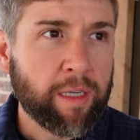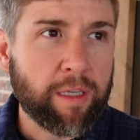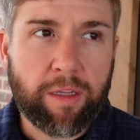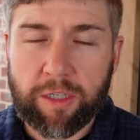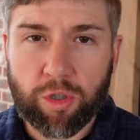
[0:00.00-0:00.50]

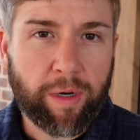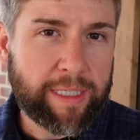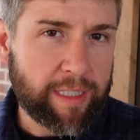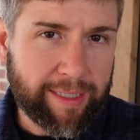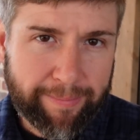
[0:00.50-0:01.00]
you know, these
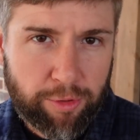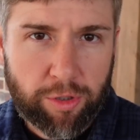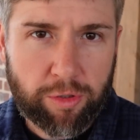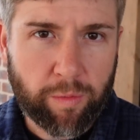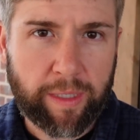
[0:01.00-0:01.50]
crazy temperature
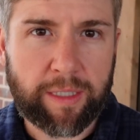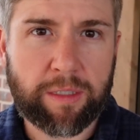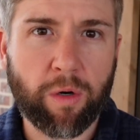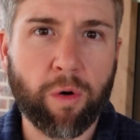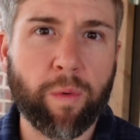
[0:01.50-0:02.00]
swings,
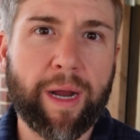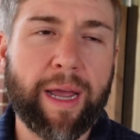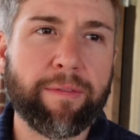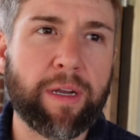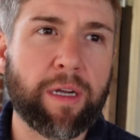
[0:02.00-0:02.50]
or we're
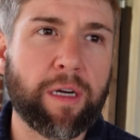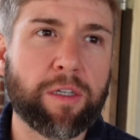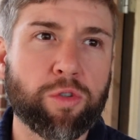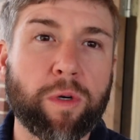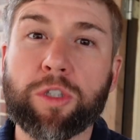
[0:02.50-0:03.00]
having
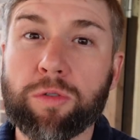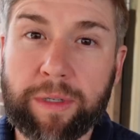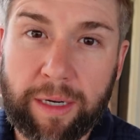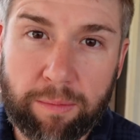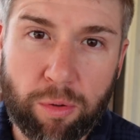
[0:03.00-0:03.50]
torrential
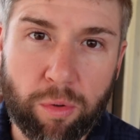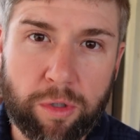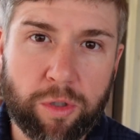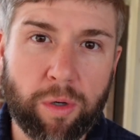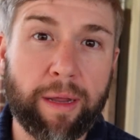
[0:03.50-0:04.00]

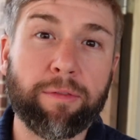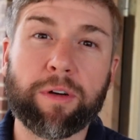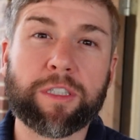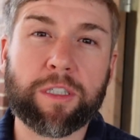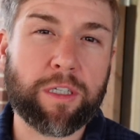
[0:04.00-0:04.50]
downpours, or like for
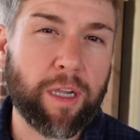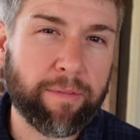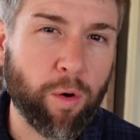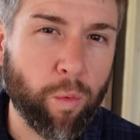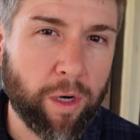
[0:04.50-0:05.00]
instance, a lot
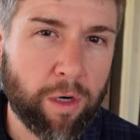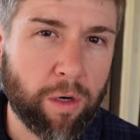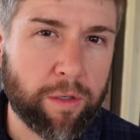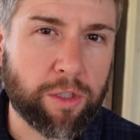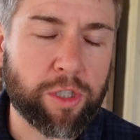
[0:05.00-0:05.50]
of our winter
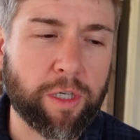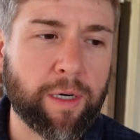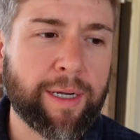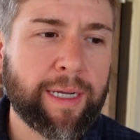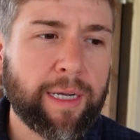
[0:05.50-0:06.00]
garden this year,
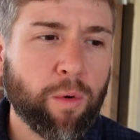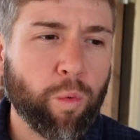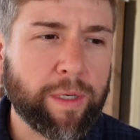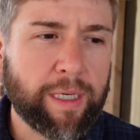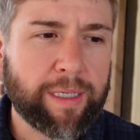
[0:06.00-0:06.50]

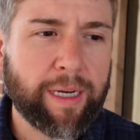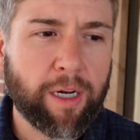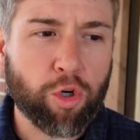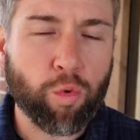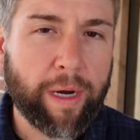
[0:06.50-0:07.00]
we didn't get a
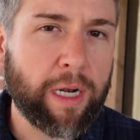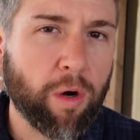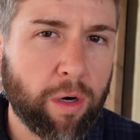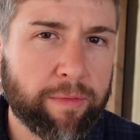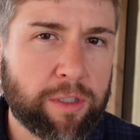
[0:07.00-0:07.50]
great
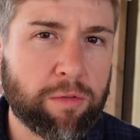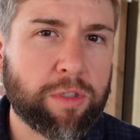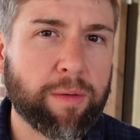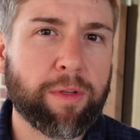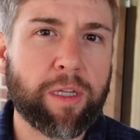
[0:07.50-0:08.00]
harvest on
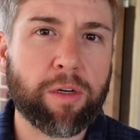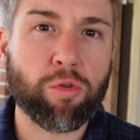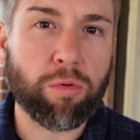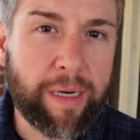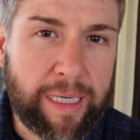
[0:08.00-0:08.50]
some of the
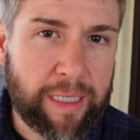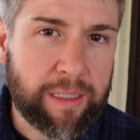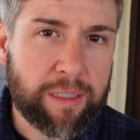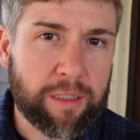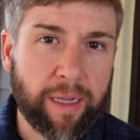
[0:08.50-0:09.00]

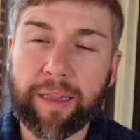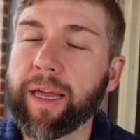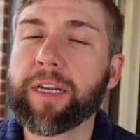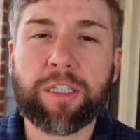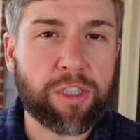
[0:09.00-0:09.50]
greens, like
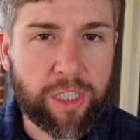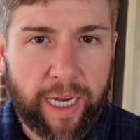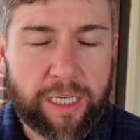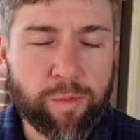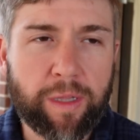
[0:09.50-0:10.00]
lettuces,
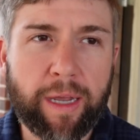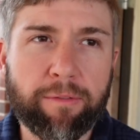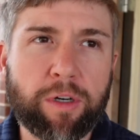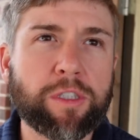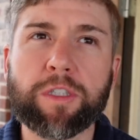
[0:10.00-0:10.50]
yes, but like
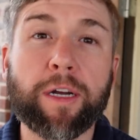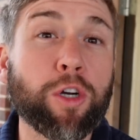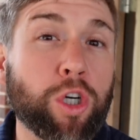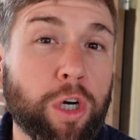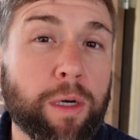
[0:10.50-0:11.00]
for instance, like our
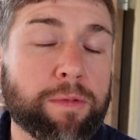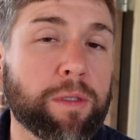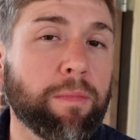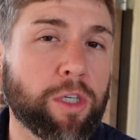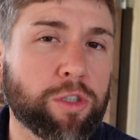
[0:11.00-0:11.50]
turnips
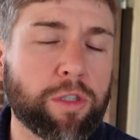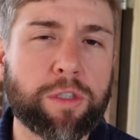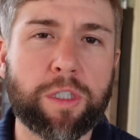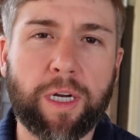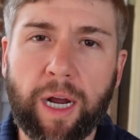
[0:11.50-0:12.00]
and
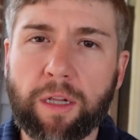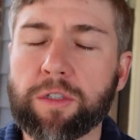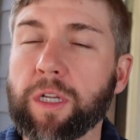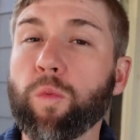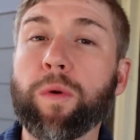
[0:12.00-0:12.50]
mustards and
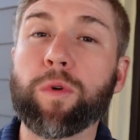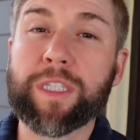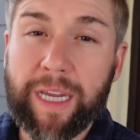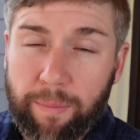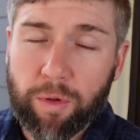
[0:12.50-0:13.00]
collards that we would
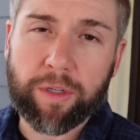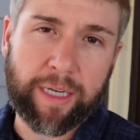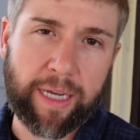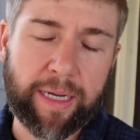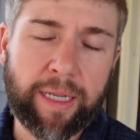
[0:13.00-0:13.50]
typically
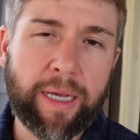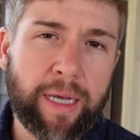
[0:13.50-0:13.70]
get,